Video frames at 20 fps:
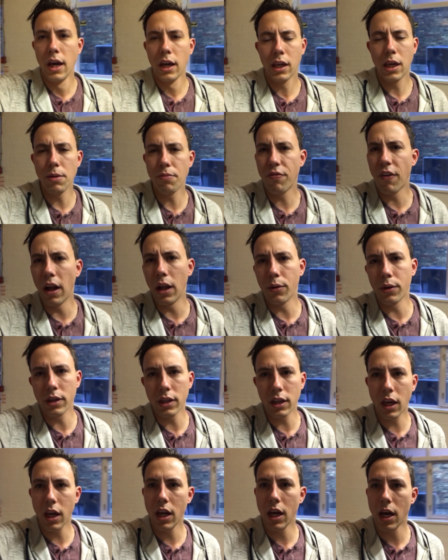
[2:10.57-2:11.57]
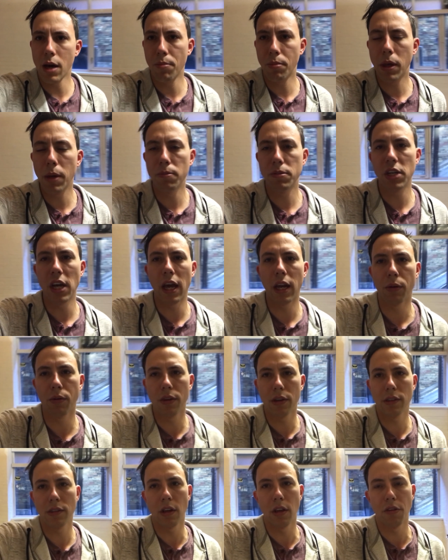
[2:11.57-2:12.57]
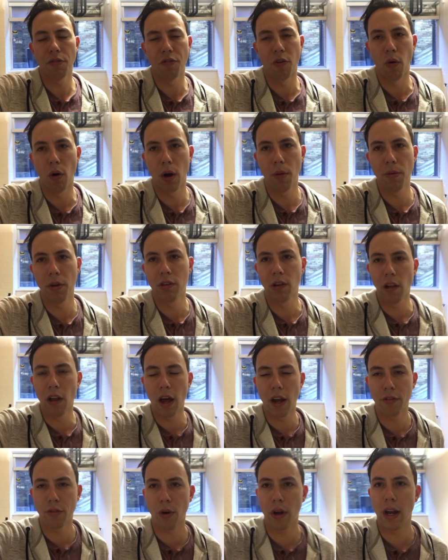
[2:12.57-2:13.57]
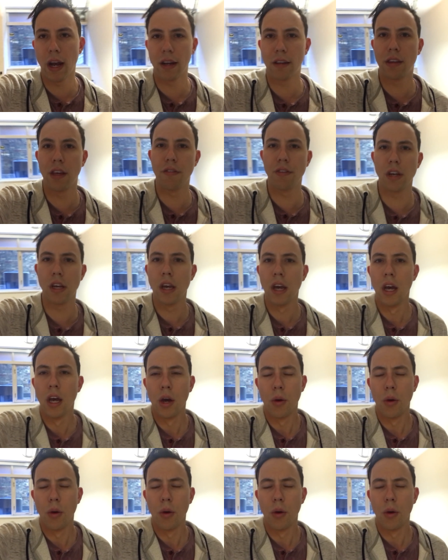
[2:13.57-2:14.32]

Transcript: Keep following the GitHub. Keep chatting with us on the forum. There's a lot of great activity.